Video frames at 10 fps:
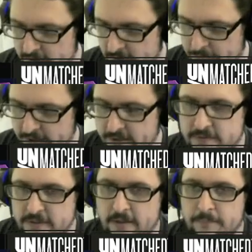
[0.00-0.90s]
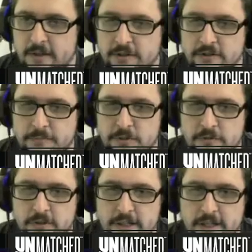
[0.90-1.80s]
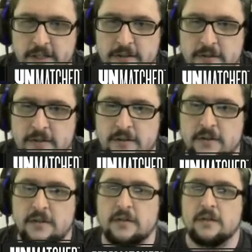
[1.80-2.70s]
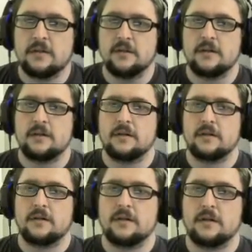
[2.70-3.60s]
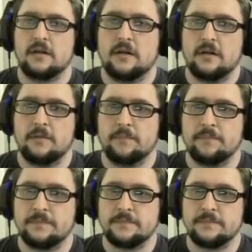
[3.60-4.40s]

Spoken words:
I'll play this game. I'll just maneuver again. Hi.